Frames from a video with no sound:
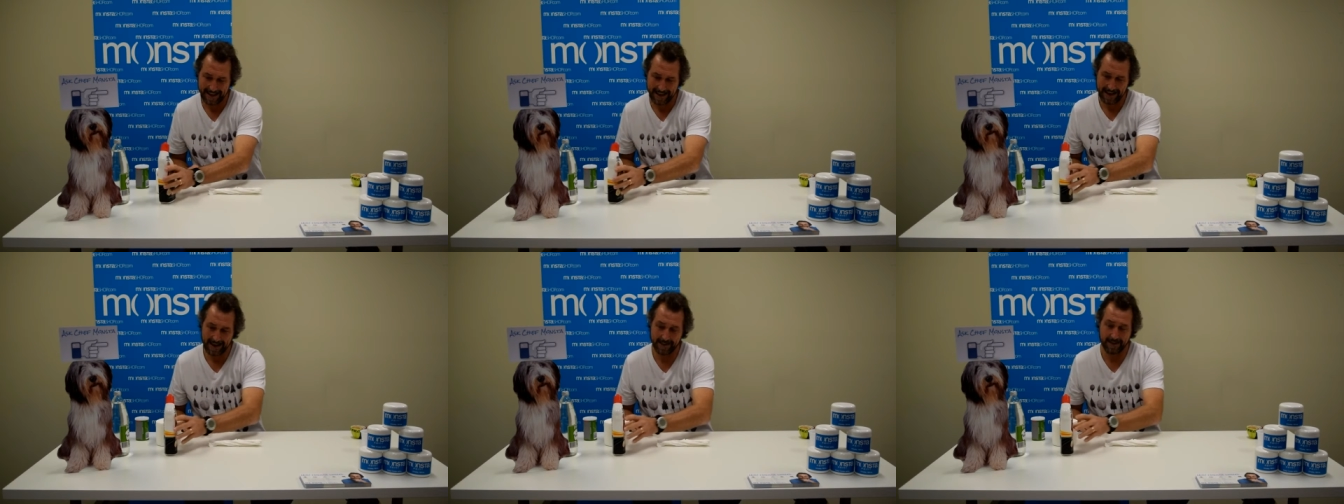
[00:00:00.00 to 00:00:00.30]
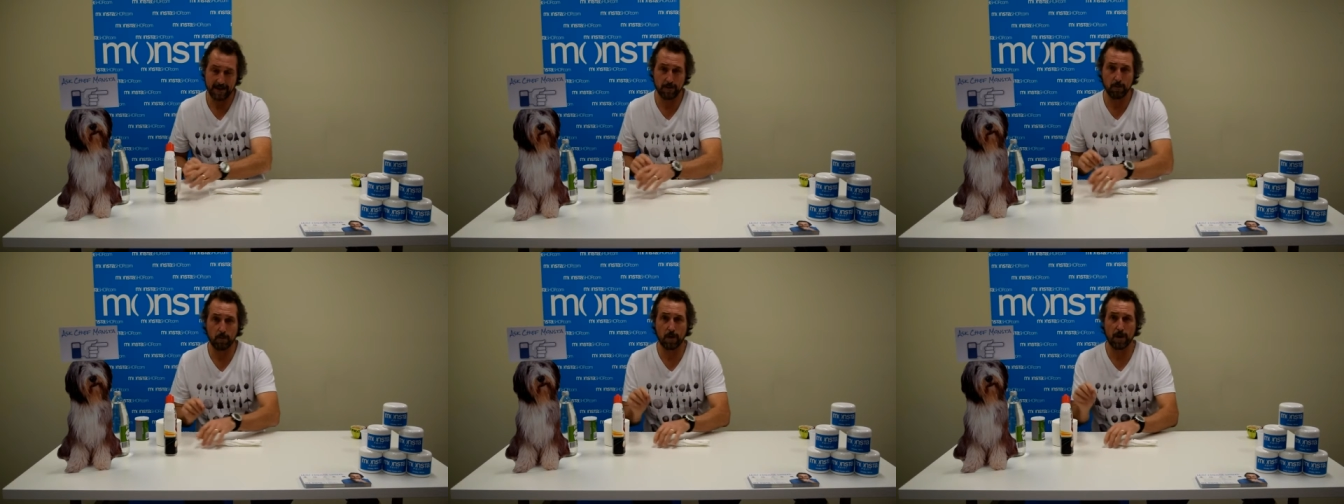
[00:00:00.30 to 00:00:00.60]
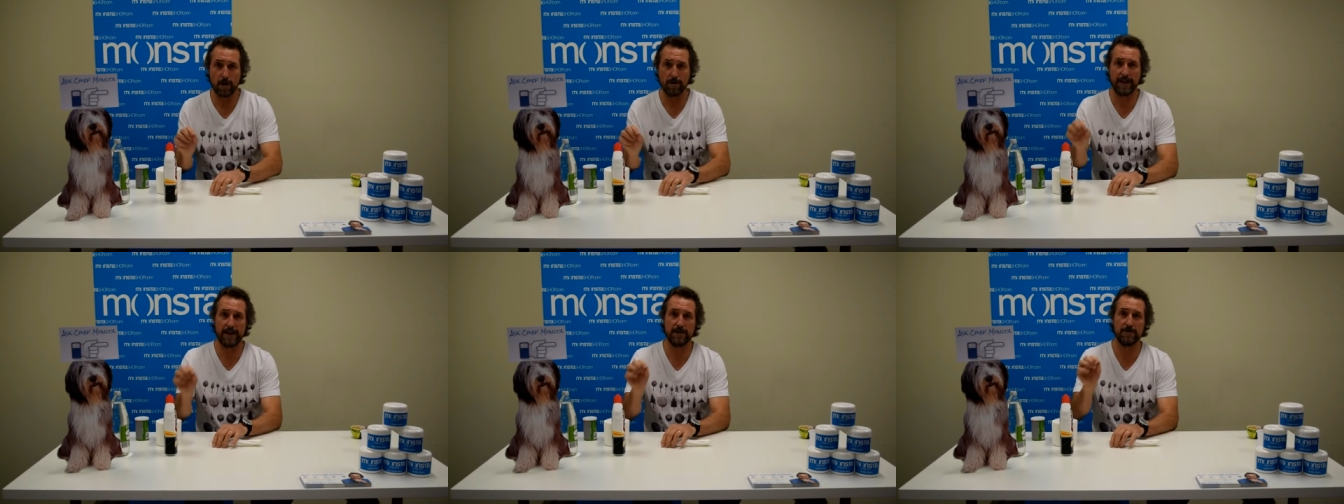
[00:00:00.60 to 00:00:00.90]
And then
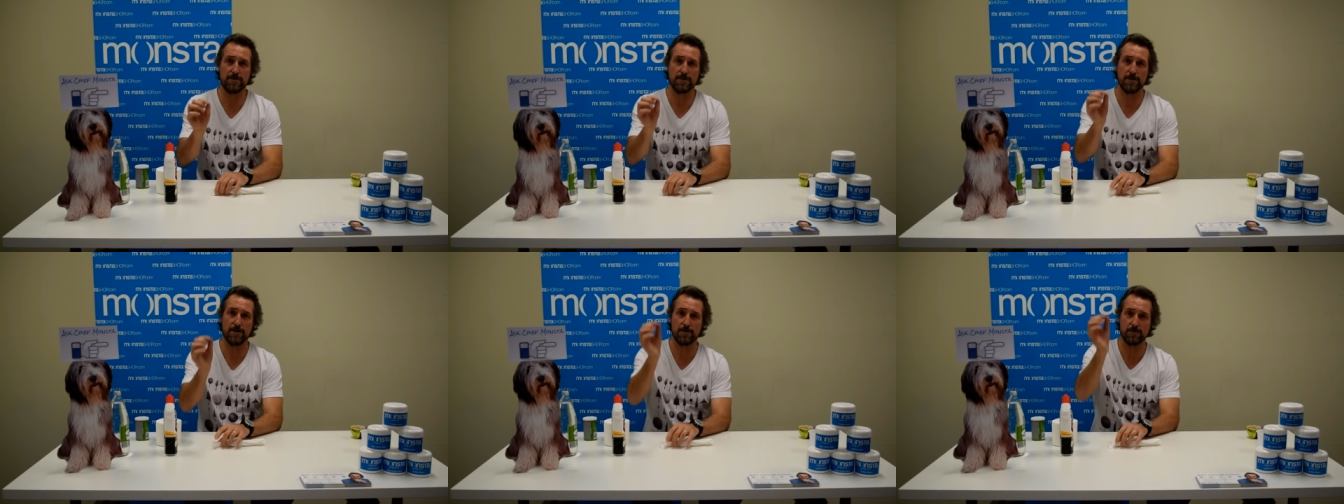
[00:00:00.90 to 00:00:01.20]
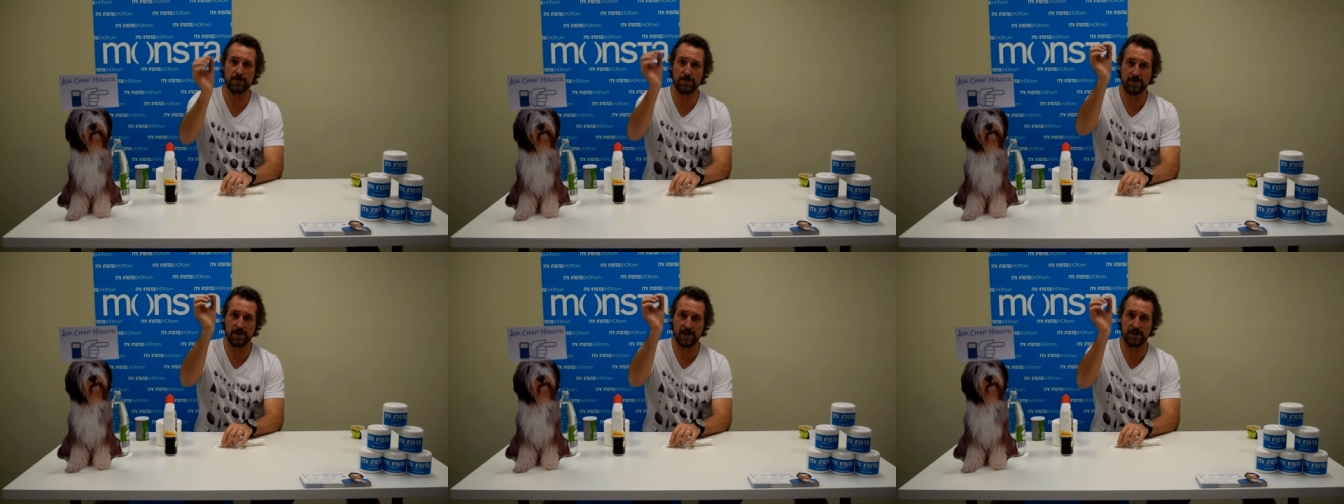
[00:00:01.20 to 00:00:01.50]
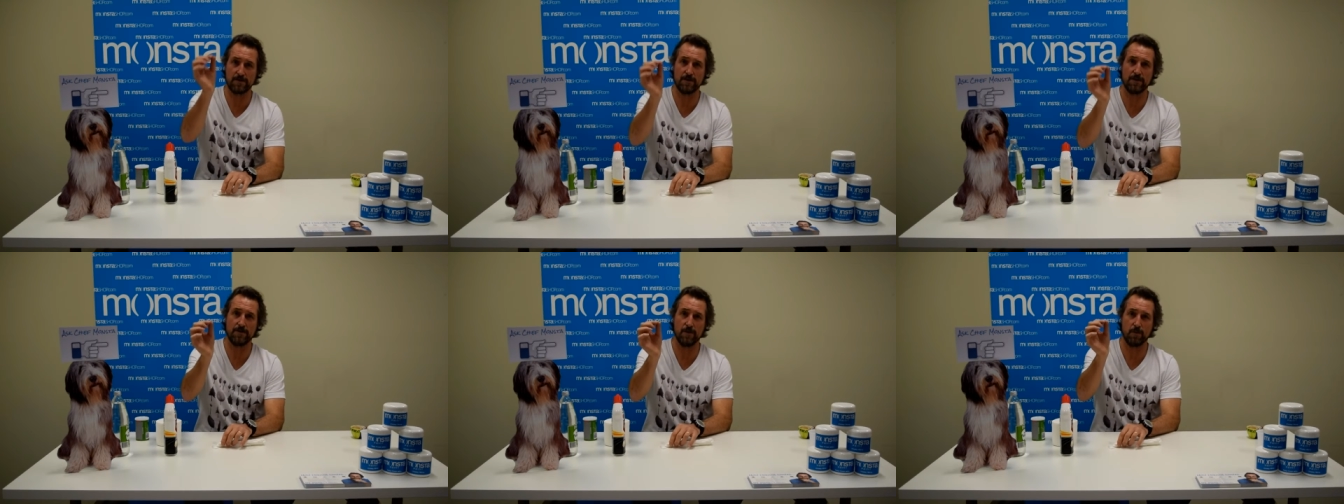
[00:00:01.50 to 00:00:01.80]
while that gel
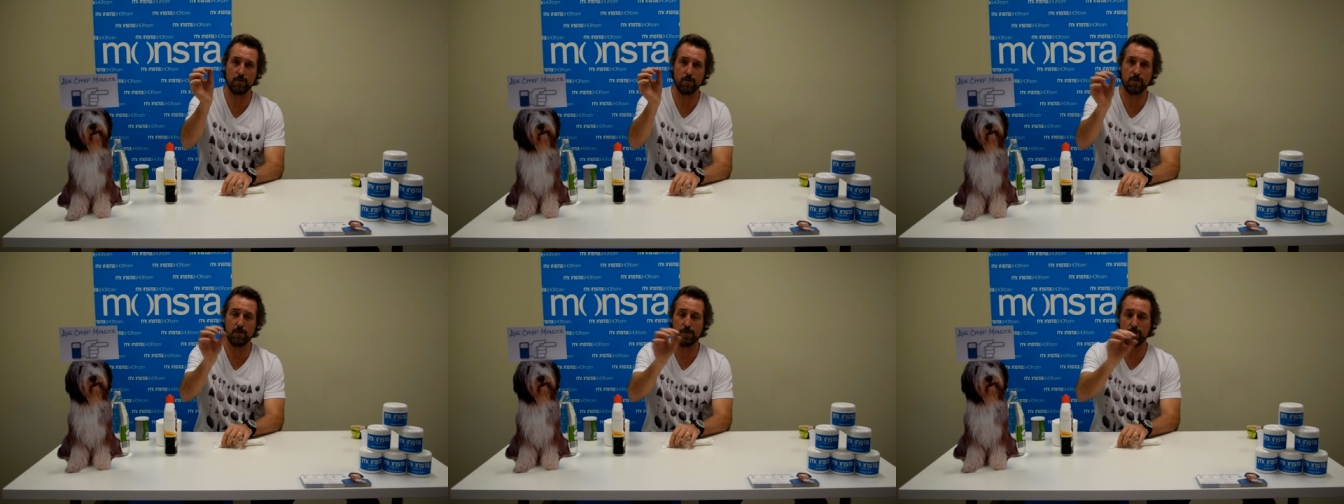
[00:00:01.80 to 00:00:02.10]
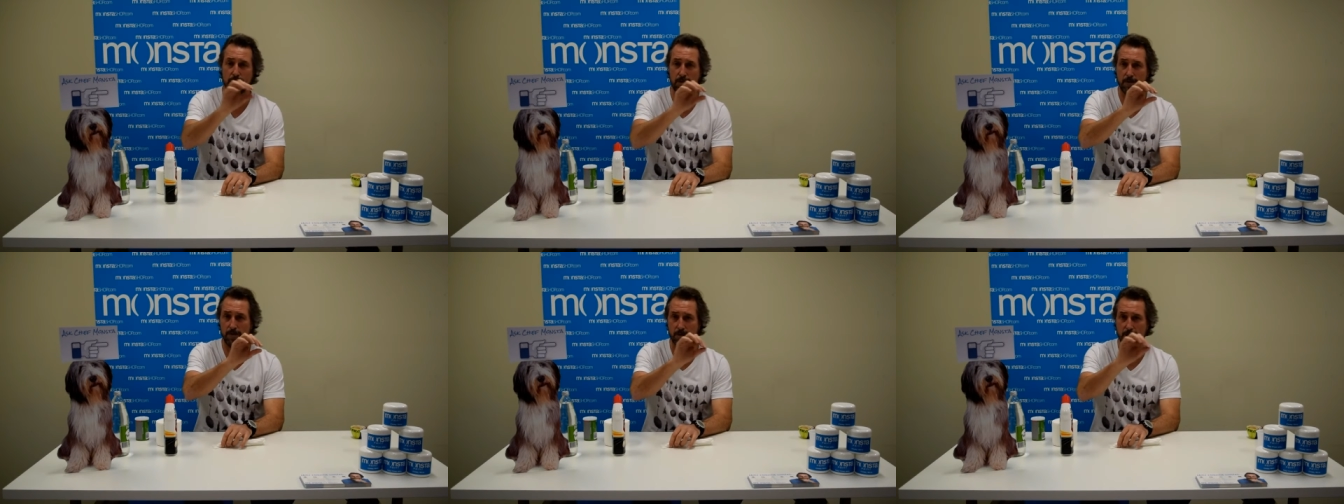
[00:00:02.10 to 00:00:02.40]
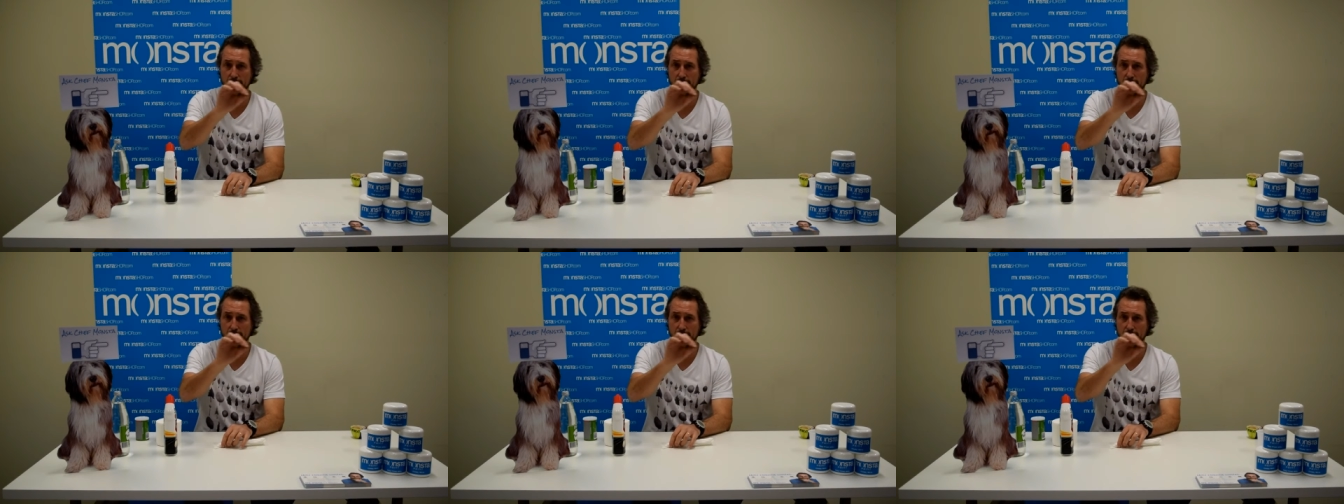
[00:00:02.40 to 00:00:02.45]
sits on the wall or